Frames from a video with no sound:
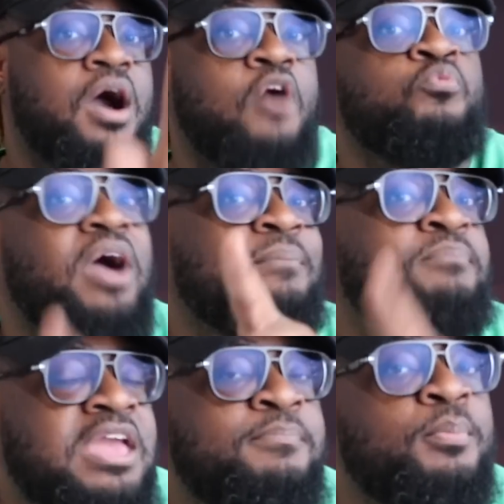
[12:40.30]
of
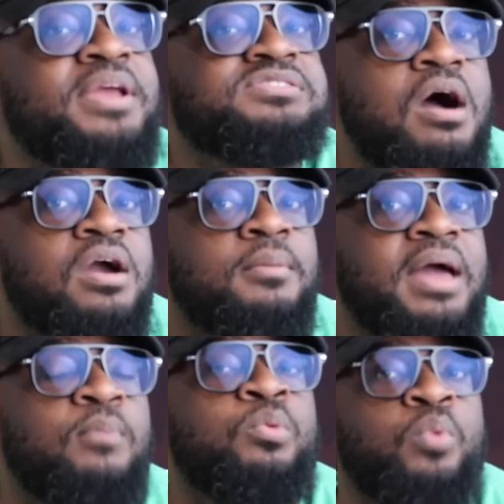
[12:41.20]
what people be talking
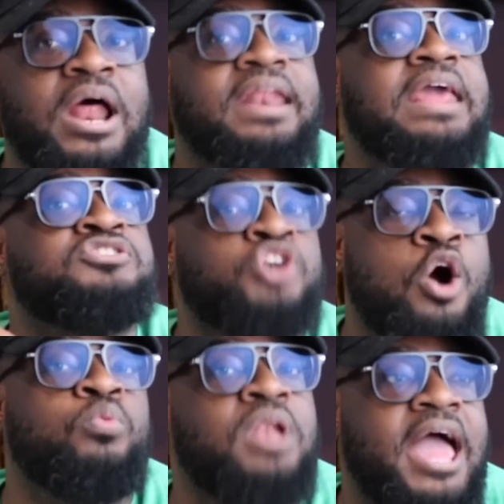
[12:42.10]
about when why they
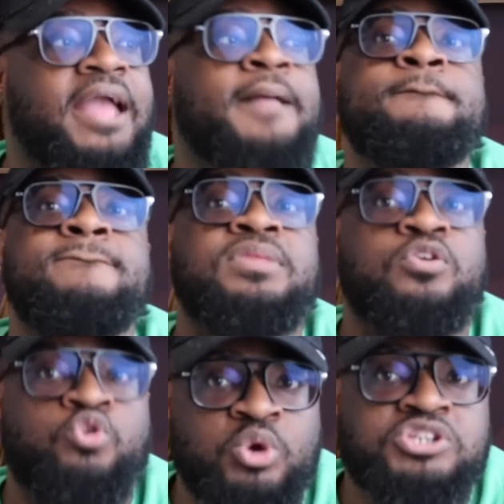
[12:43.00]
don't like
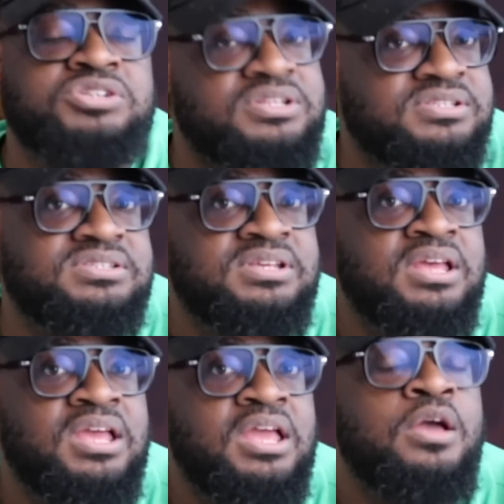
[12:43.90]
Christians
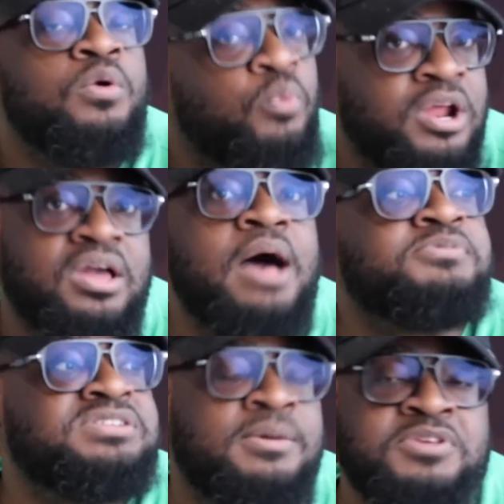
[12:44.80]
when it comes
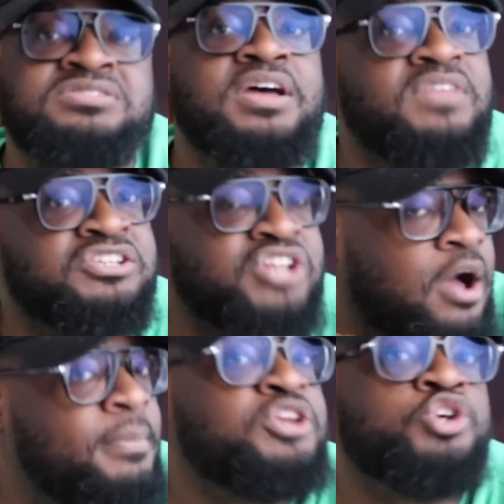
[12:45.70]
to some of your stuff that
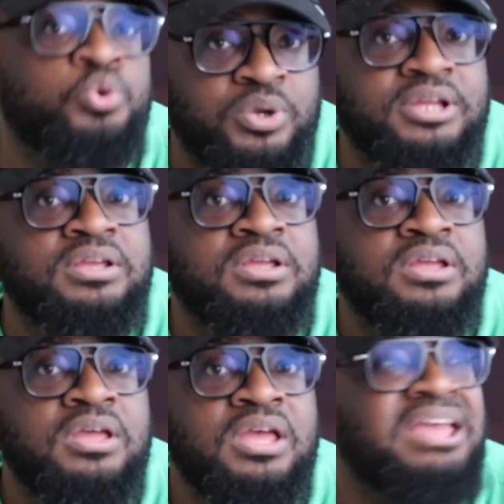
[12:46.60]
y'all be doing.
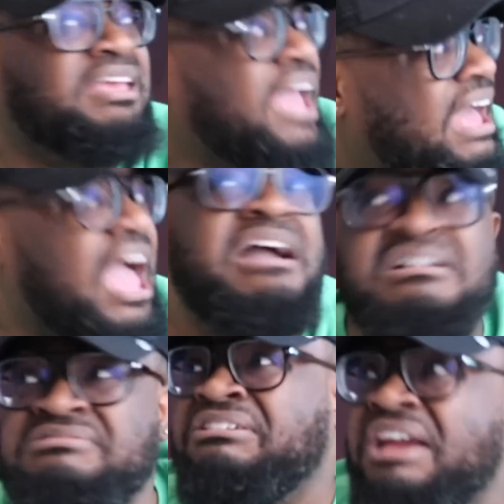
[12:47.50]

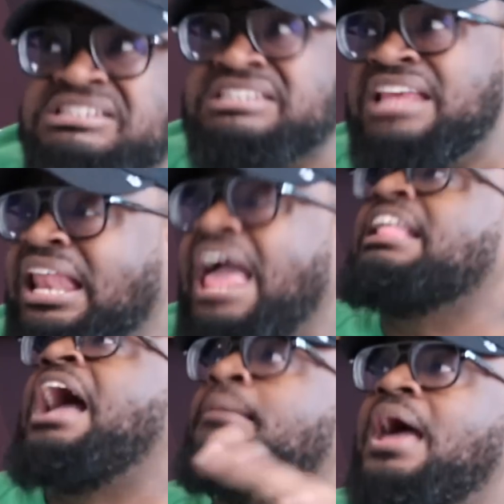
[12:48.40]
Yeah, Christians ain't like
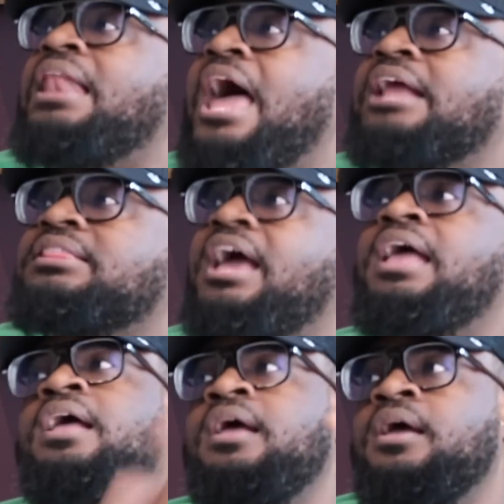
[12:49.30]
that. I'm not like
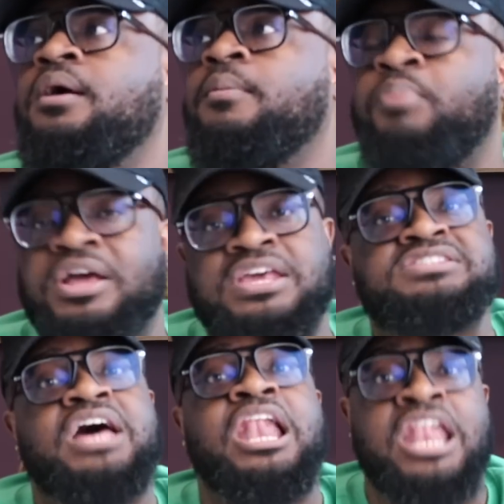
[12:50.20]
that. But
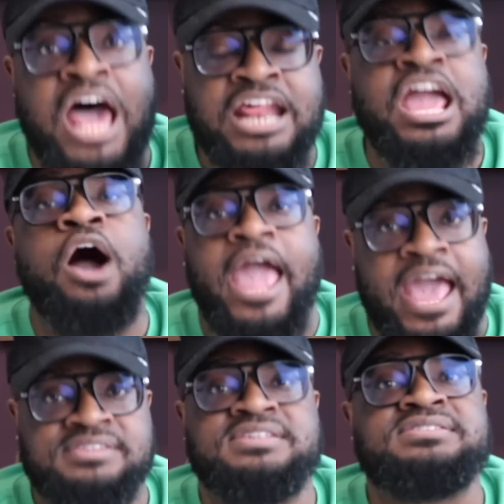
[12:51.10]
it's a lot of y'all
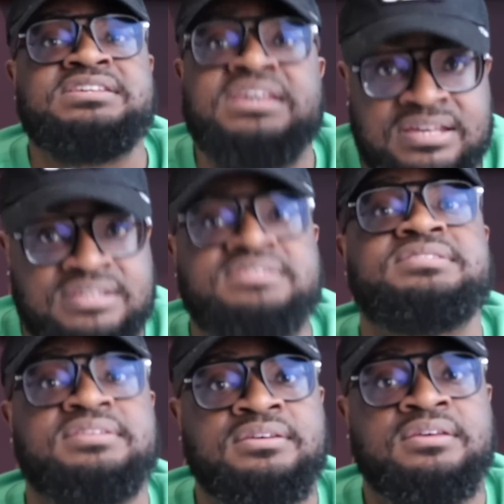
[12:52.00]
asses it
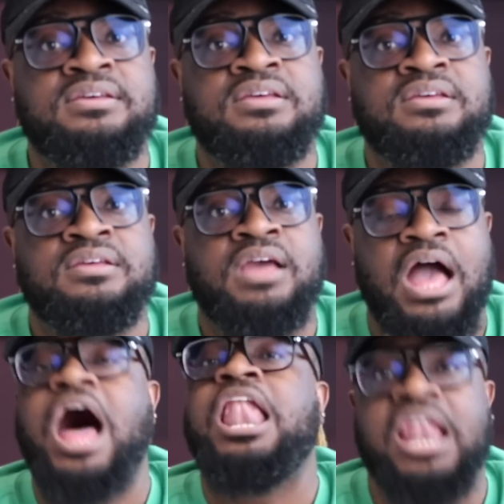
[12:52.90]
is.
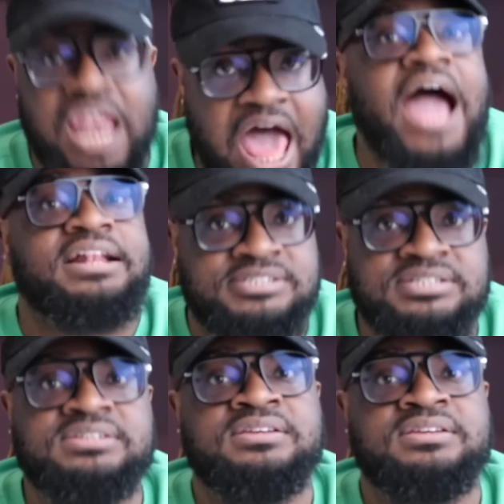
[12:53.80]
A lot.